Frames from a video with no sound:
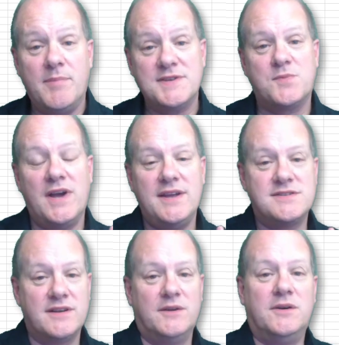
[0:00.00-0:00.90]
the best way
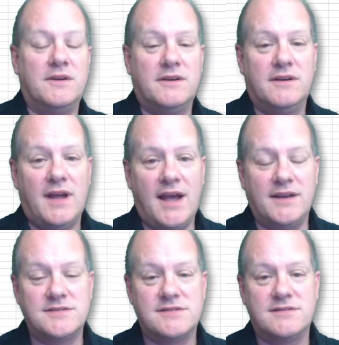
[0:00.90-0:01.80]
to look
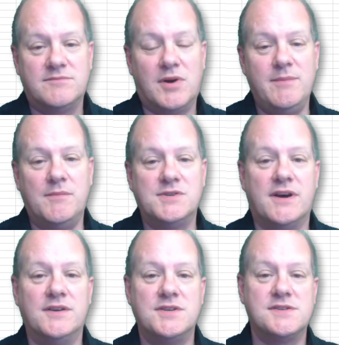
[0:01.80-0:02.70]
at premium
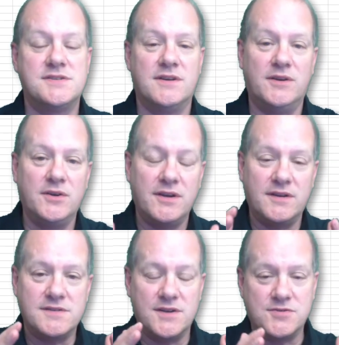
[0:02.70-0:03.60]
charge is to look
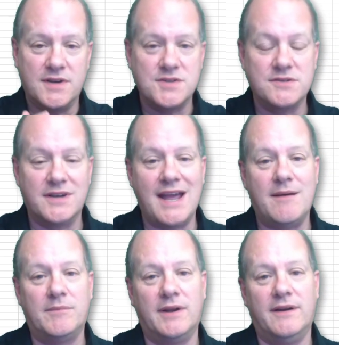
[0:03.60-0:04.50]
at a traditional
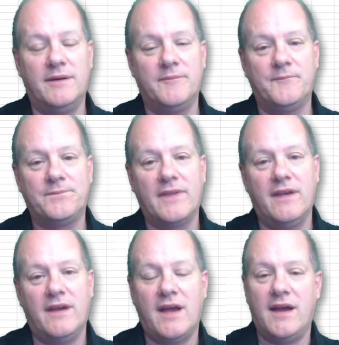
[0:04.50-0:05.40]
gambler
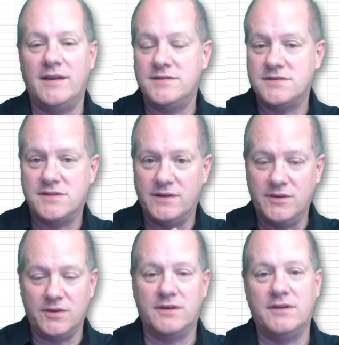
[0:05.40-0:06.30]
and to
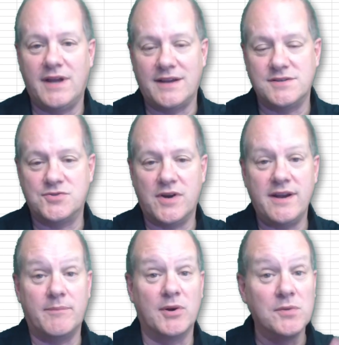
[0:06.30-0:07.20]
look at a
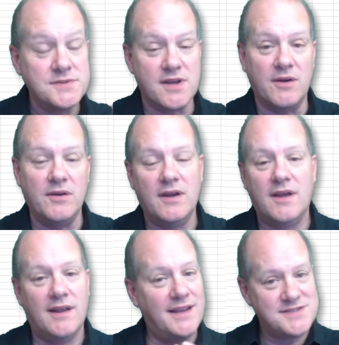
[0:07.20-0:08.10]
trader. But also
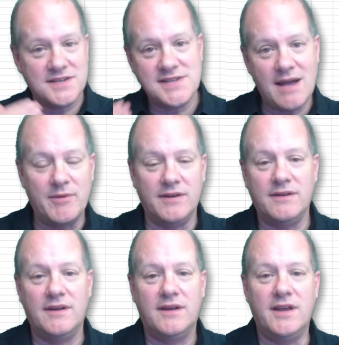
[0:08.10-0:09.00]
let's
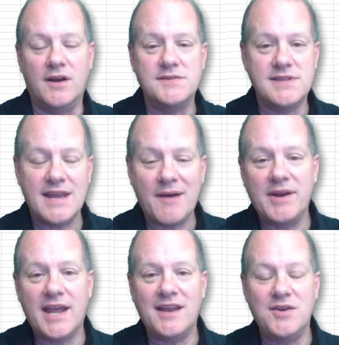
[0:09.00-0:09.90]
examine, now
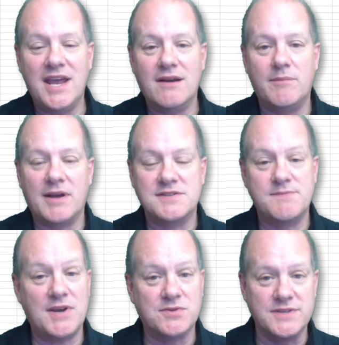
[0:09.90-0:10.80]
and again you hear about
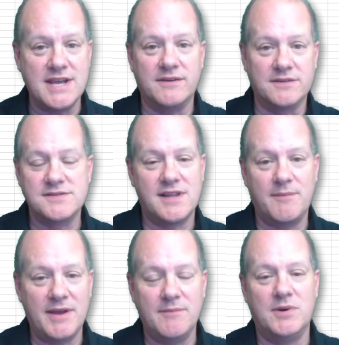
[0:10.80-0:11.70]
special deals that
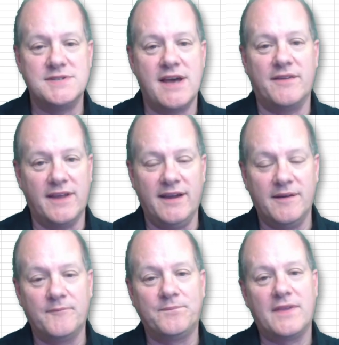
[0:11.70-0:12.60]
are being put out there.